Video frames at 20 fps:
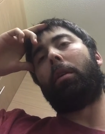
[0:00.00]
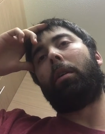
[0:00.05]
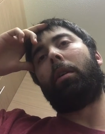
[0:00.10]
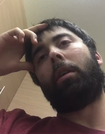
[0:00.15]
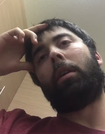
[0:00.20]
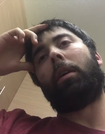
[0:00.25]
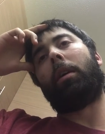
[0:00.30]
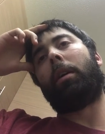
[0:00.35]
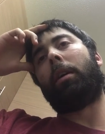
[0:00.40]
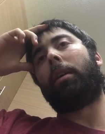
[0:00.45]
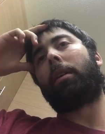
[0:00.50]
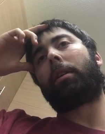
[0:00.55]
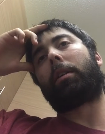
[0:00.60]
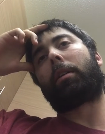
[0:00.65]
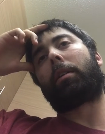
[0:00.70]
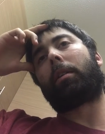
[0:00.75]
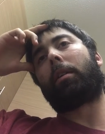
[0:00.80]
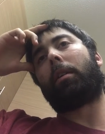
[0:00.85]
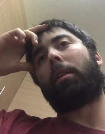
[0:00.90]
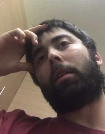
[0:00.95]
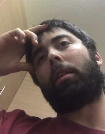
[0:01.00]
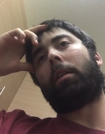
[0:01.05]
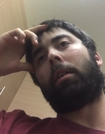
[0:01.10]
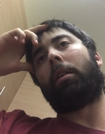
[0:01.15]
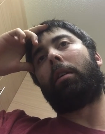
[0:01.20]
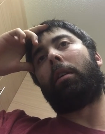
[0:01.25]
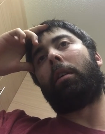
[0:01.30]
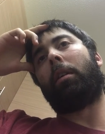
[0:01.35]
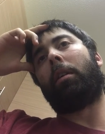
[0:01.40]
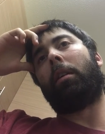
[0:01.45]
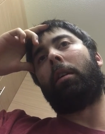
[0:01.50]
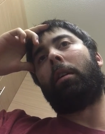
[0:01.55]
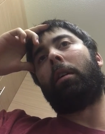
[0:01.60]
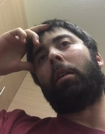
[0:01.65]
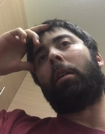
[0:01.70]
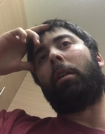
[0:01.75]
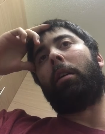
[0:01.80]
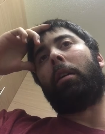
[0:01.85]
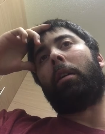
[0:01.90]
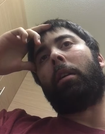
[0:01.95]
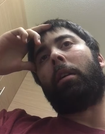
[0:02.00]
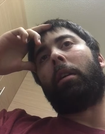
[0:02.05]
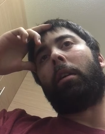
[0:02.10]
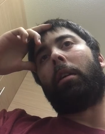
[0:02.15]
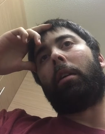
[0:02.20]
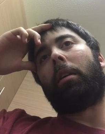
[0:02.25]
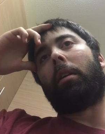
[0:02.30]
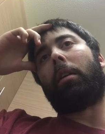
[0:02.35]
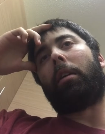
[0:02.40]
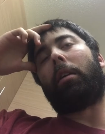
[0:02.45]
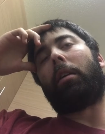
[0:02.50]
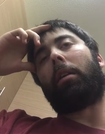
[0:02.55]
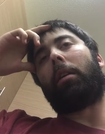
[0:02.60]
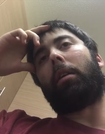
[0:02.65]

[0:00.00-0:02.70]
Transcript: Nothing is said.